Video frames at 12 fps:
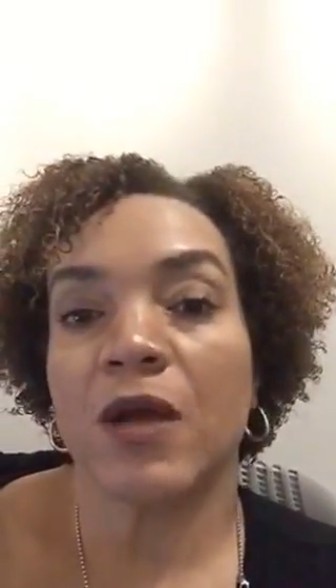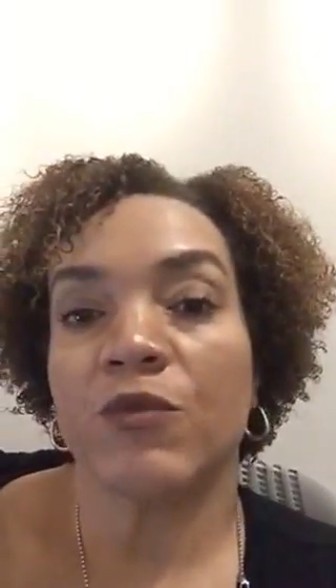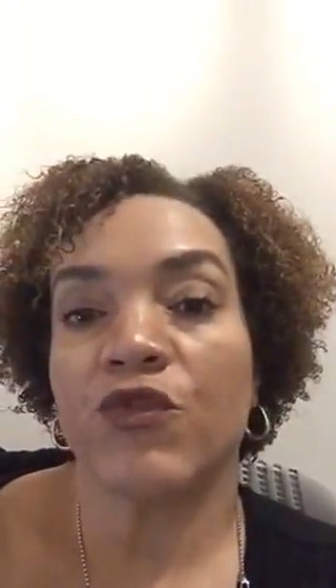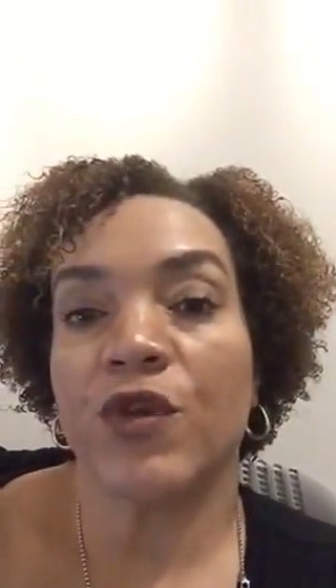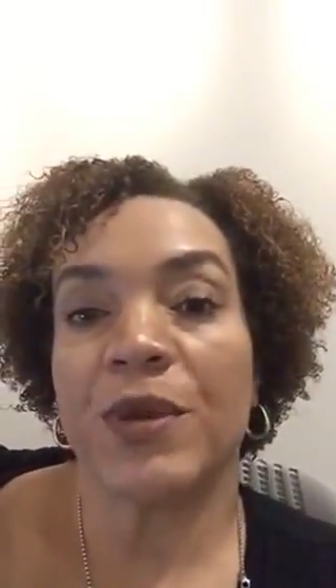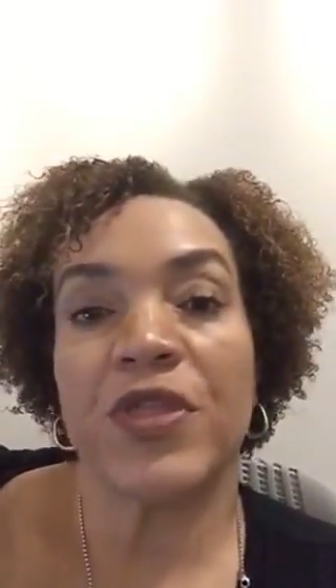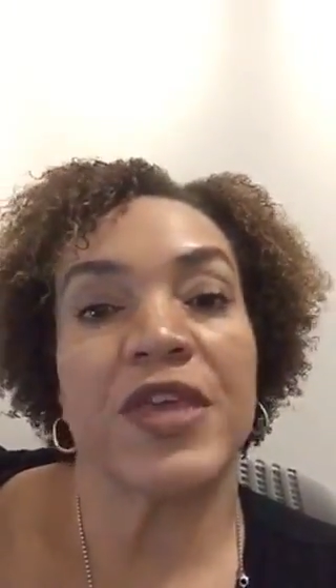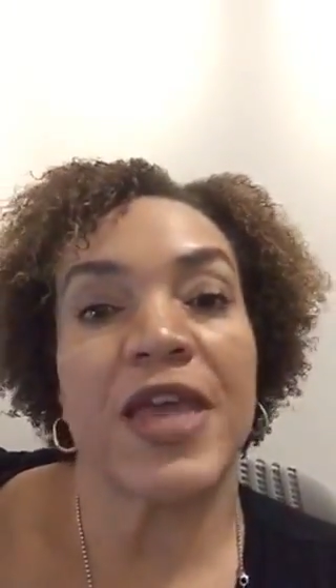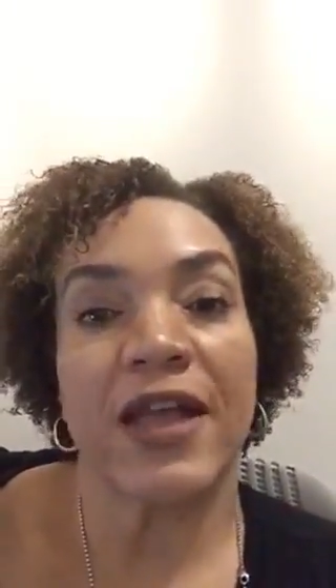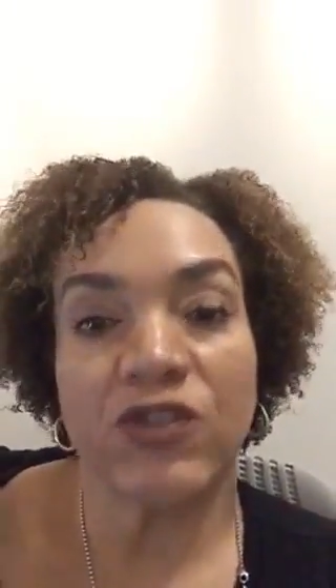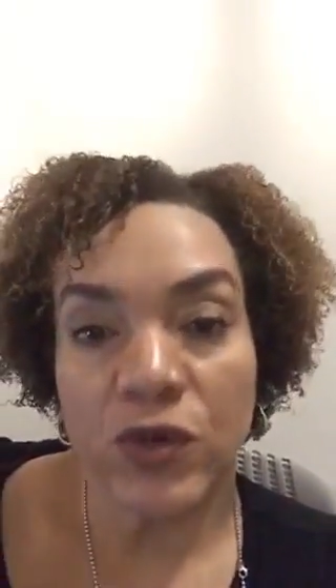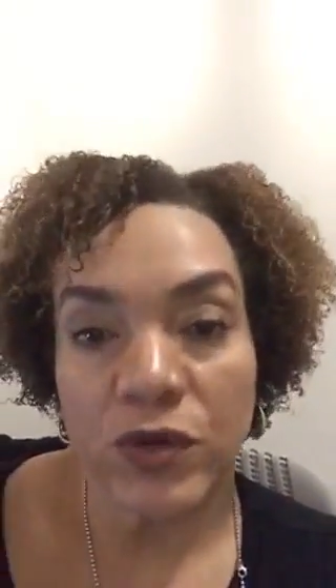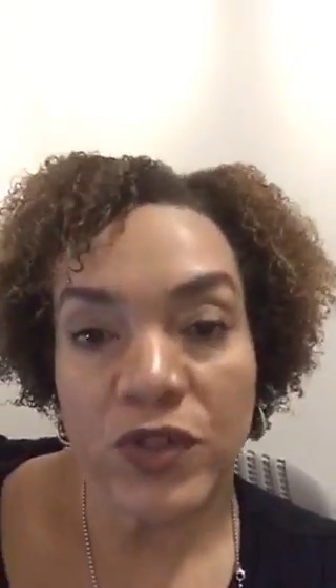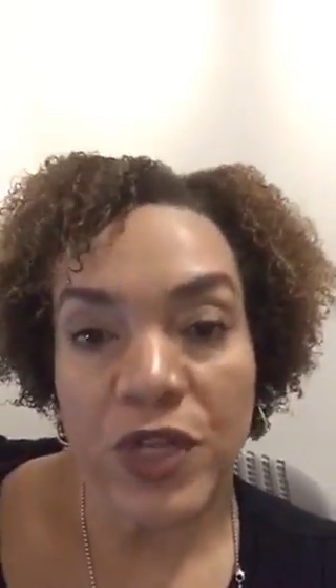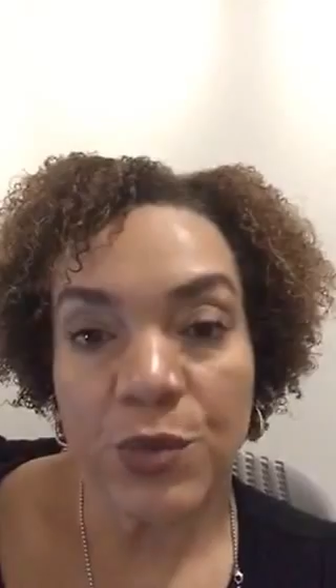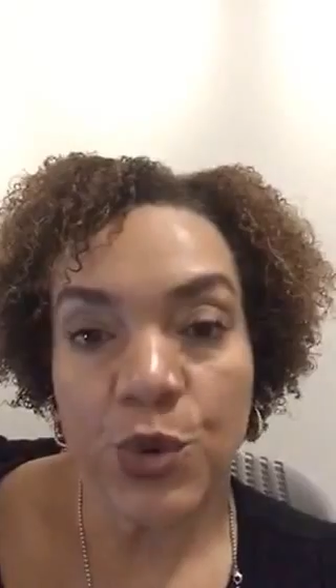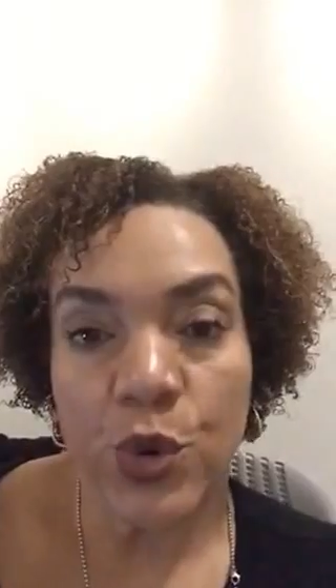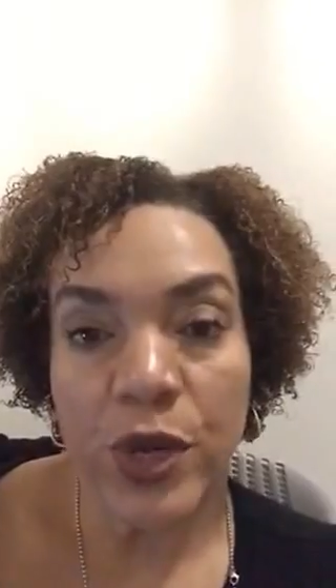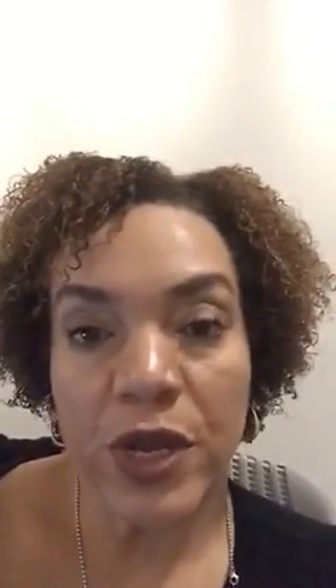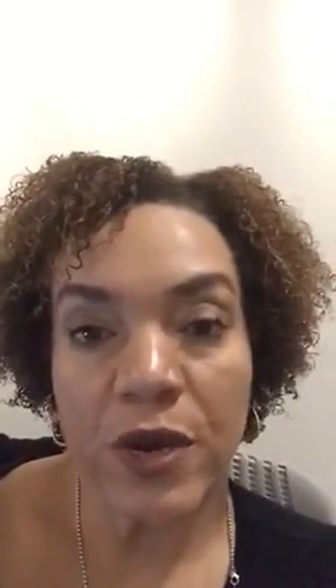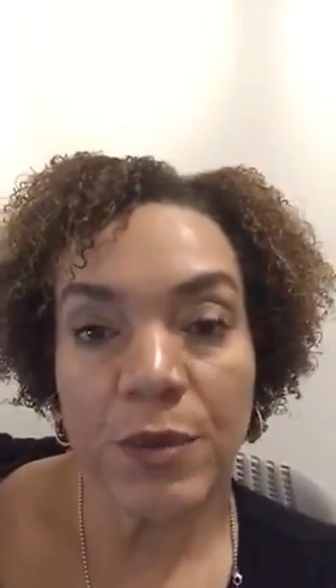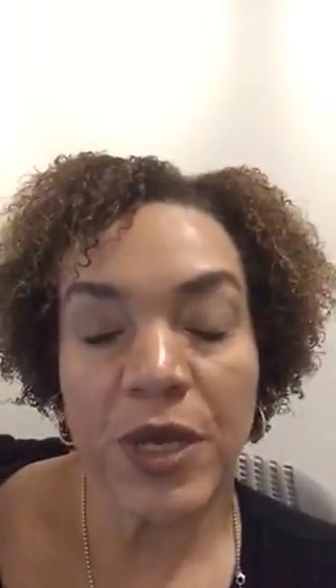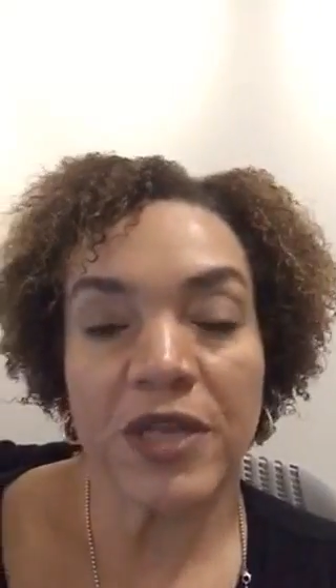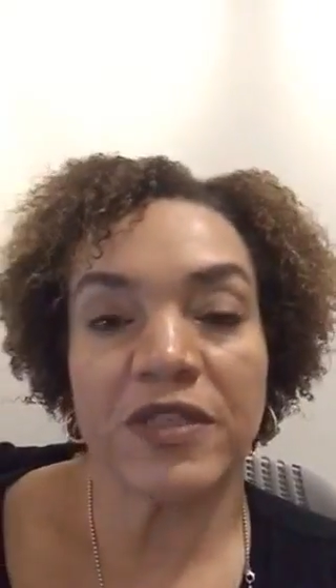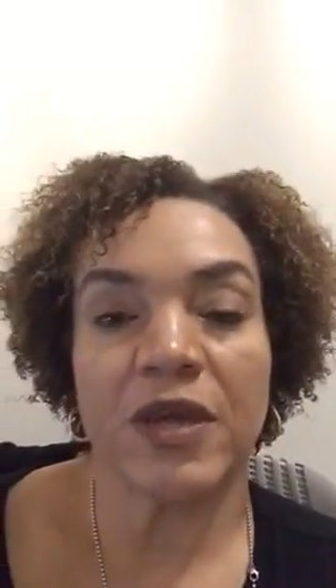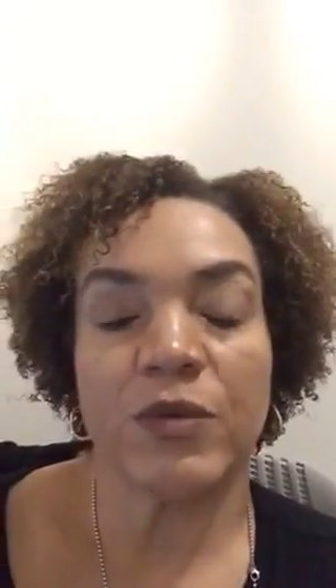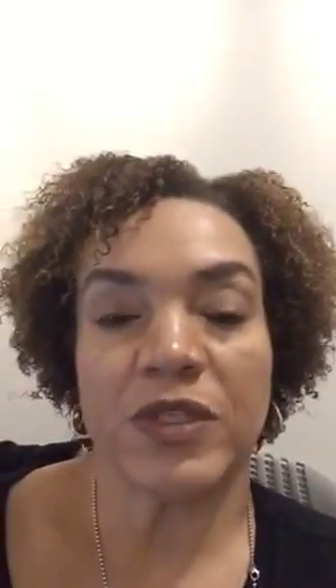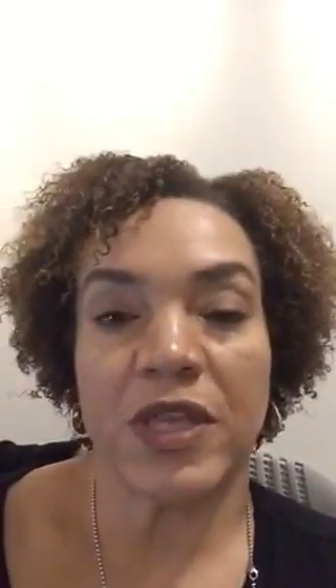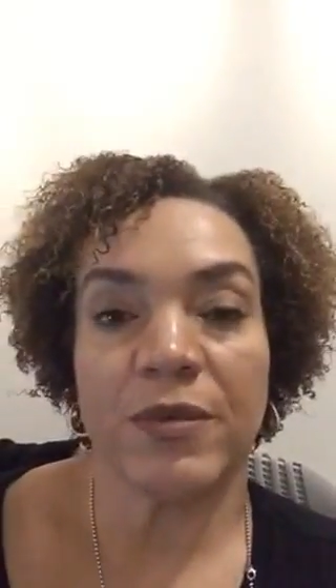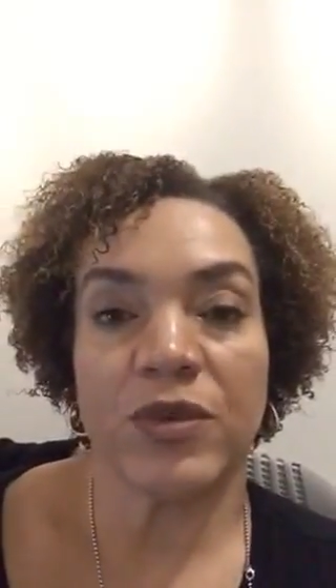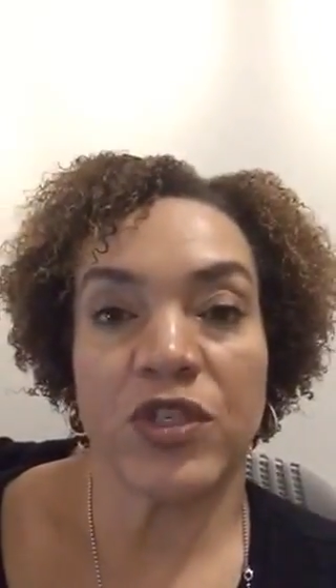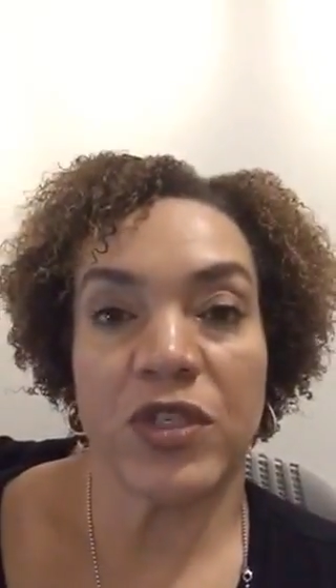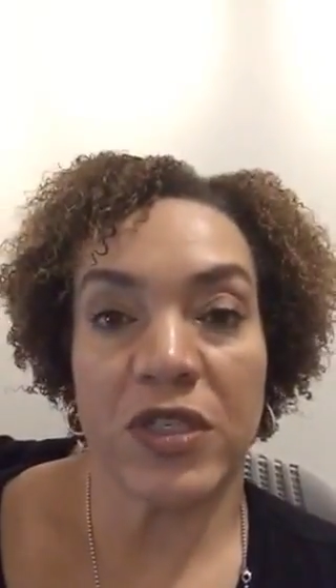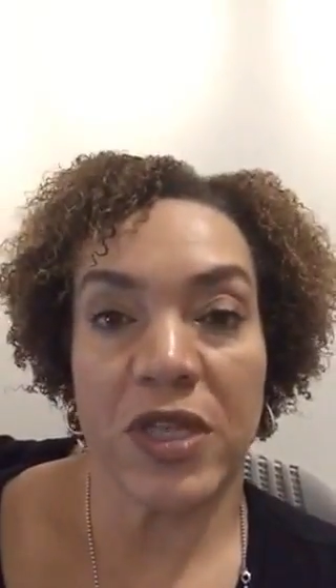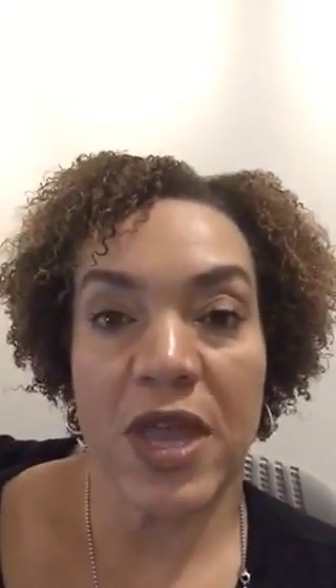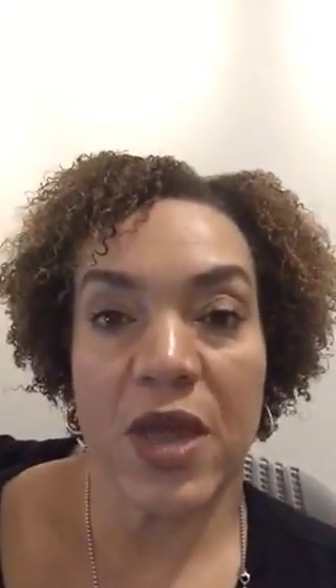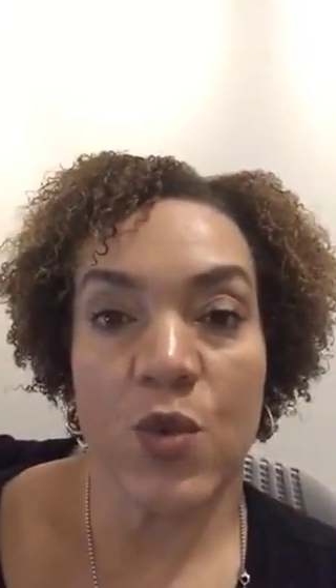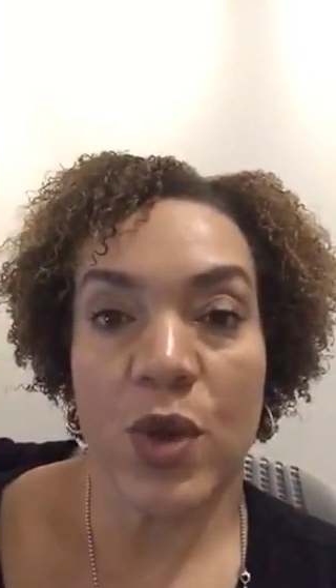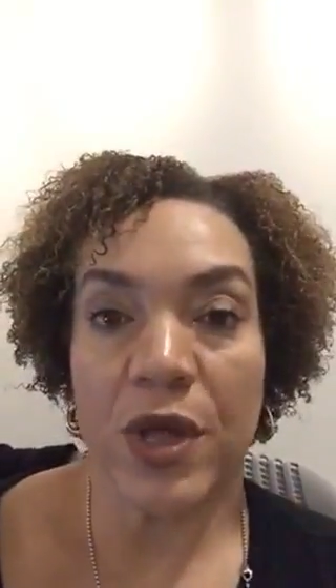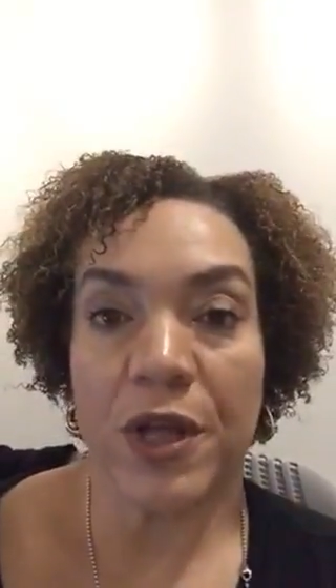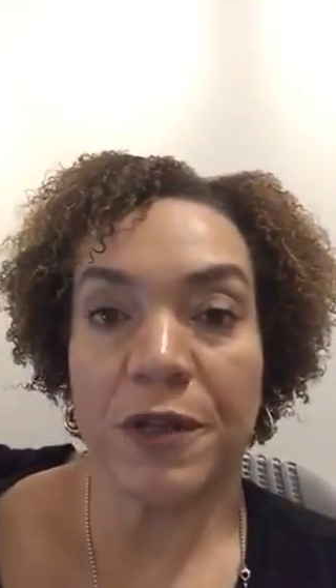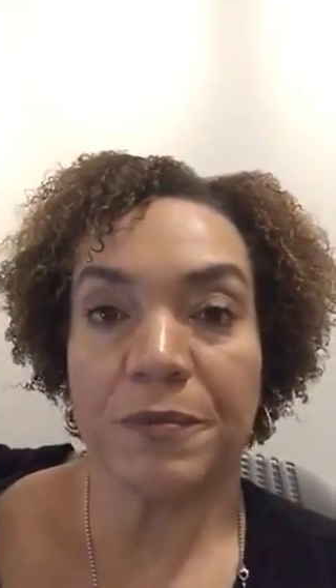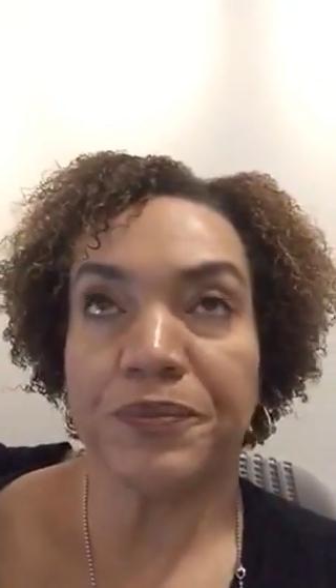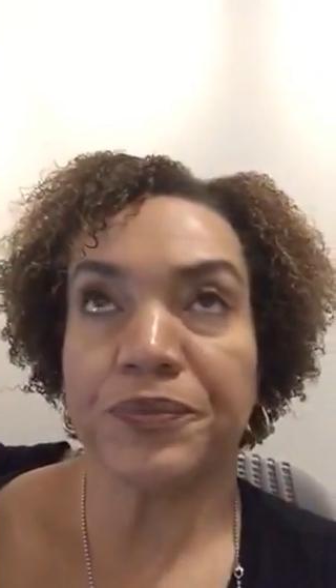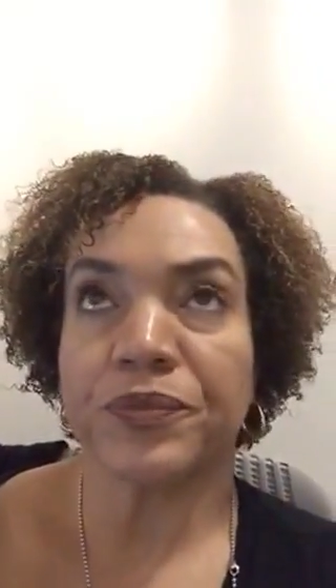from a theatrical standpoint, because I was able to say, well,